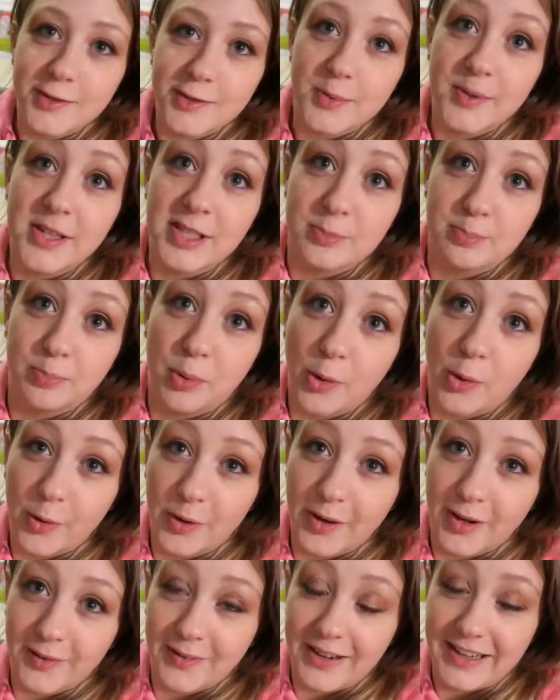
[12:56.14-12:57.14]
So it is
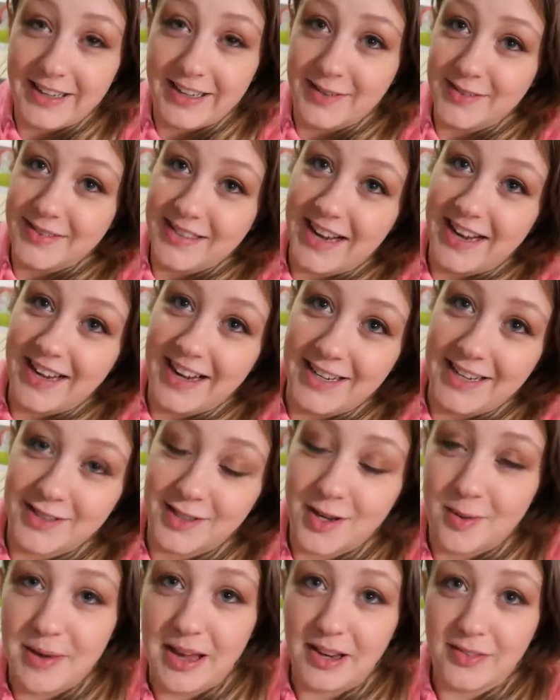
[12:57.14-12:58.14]
pouring rain outside. I
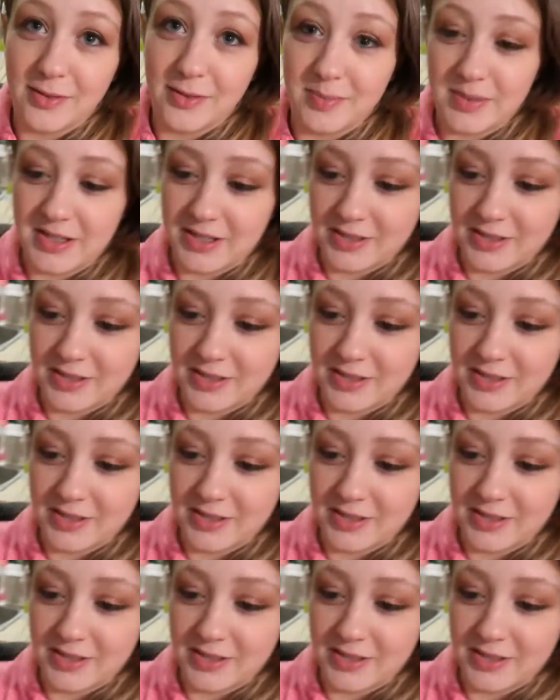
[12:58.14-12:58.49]
just got back from